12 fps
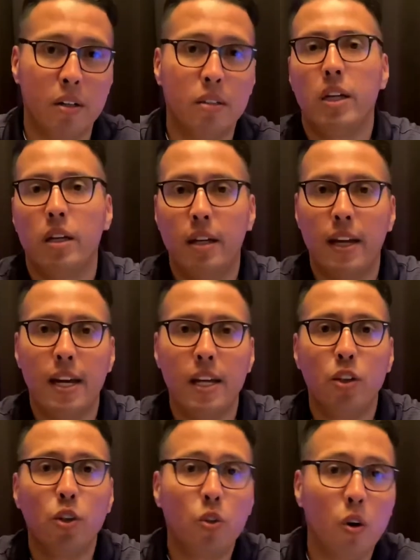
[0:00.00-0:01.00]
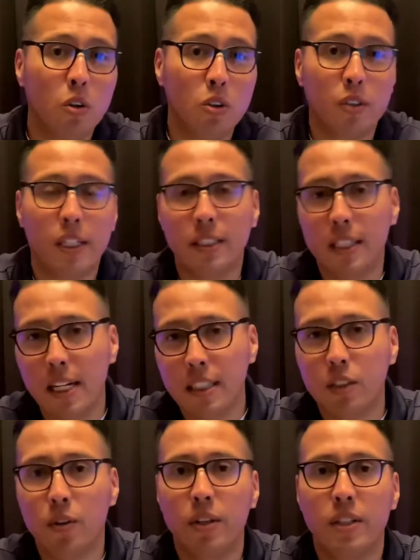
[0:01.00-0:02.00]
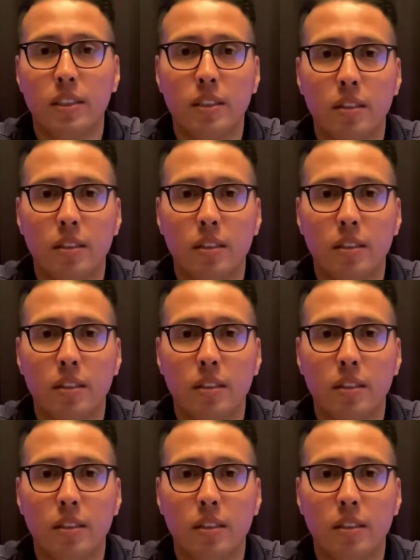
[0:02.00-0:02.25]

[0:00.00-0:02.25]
And you could also get tax credits.